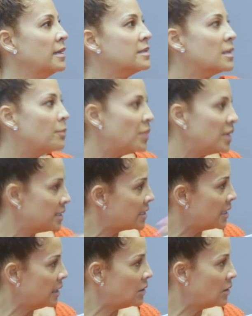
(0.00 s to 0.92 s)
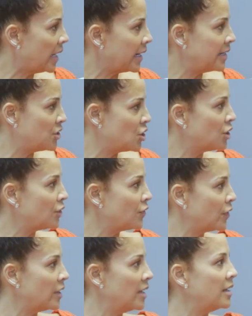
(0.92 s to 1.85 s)
it's a big deal. Like I cheer
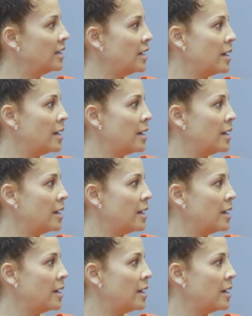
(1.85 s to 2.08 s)
for the Heat.